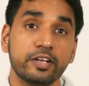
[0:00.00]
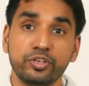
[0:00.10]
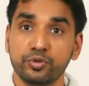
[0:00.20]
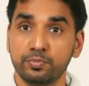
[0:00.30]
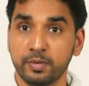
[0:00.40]

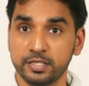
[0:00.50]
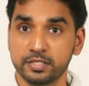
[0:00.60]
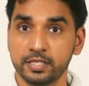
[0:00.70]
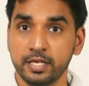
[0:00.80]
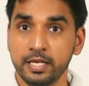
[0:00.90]
two
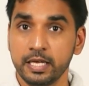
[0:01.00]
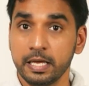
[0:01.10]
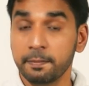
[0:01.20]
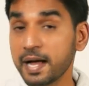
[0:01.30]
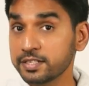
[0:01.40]
months.
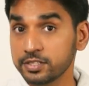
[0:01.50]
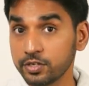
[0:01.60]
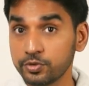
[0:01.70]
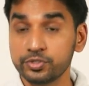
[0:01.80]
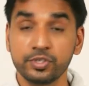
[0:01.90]

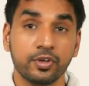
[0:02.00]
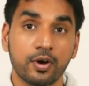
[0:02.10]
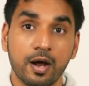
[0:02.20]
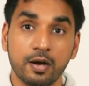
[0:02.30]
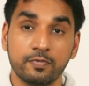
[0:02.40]
Imagine losing your
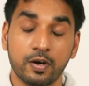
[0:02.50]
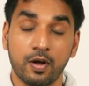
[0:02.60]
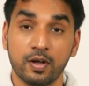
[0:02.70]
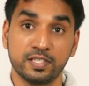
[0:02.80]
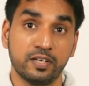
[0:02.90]
hardware
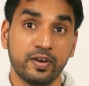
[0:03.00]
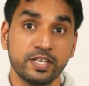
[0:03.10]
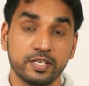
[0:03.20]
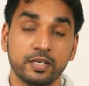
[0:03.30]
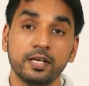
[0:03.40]

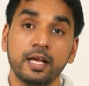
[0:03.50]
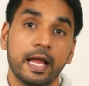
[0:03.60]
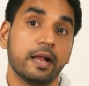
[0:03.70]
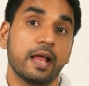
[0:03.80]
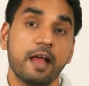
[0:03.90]
acceleration
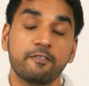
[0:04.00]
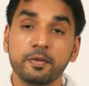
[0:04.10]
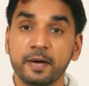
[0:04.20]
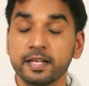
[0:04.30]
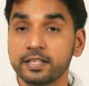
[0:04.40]
and
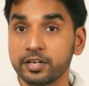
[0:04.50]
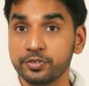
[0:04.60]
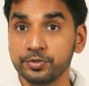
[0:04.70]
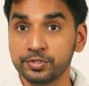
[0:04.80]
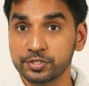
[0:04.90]
everybody that
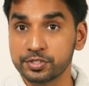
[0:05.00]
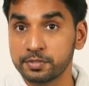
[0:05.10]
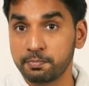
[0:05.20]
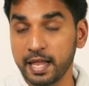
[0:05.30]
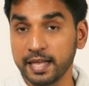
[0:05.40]
uses
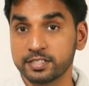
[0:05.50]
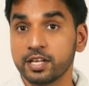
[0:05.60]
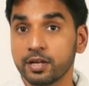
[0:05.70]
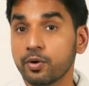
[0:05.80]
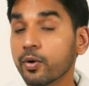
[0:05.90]
Plex
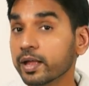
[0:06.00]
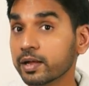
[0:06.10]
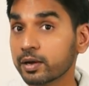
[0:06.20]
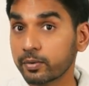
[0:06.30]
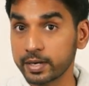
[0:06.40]
going
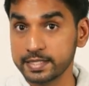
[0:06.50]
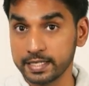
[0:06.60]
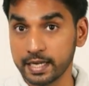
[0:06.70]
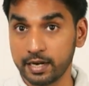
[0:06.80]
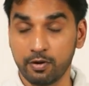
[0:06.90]

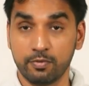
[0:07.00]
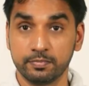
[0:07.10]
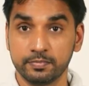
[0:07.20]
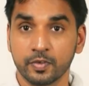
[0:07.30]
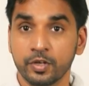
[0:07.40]
crazy at home.
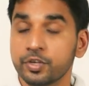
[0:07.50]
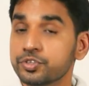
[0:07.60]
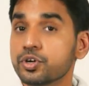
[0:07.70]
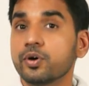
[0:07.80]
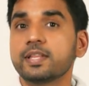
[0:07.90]

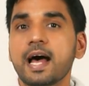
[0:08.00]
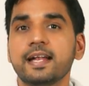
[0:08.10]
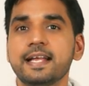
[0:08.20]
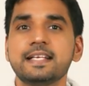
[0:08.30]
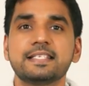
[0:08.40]
So
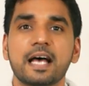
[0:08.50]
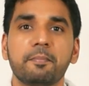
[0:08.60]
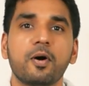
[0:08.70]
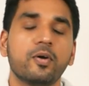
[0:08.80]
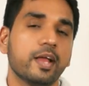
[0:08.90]
that is
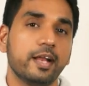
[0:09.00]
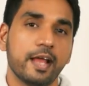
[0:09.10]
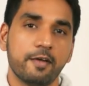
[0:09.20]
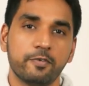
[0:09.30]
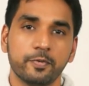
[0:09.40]
about it,
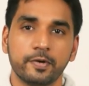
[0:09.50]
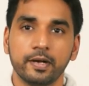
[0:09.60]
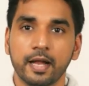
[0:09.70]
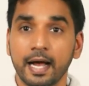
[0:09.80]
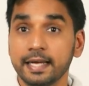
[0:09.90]

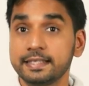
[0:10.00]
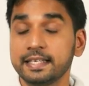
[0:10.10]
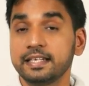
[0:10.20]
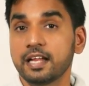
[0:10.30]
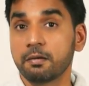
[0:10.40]
everyone. I
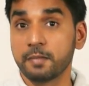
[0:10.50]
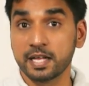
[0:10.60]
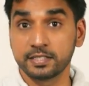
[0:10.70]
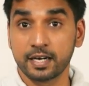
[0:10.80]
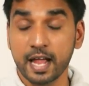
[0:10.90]
think
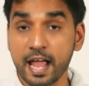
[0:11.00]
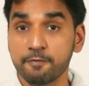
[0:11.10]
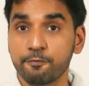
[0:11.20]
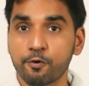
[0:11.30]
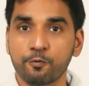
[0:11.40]
TerraMaster F
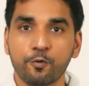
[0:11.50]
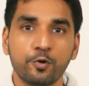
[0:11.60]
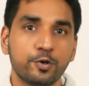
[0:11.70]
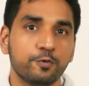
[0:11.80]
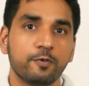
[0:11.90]
four
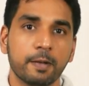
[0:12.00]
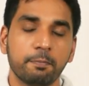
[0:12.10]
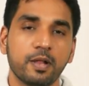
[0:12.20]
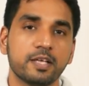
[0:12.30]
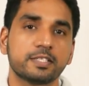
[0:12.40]
four twenty-five plus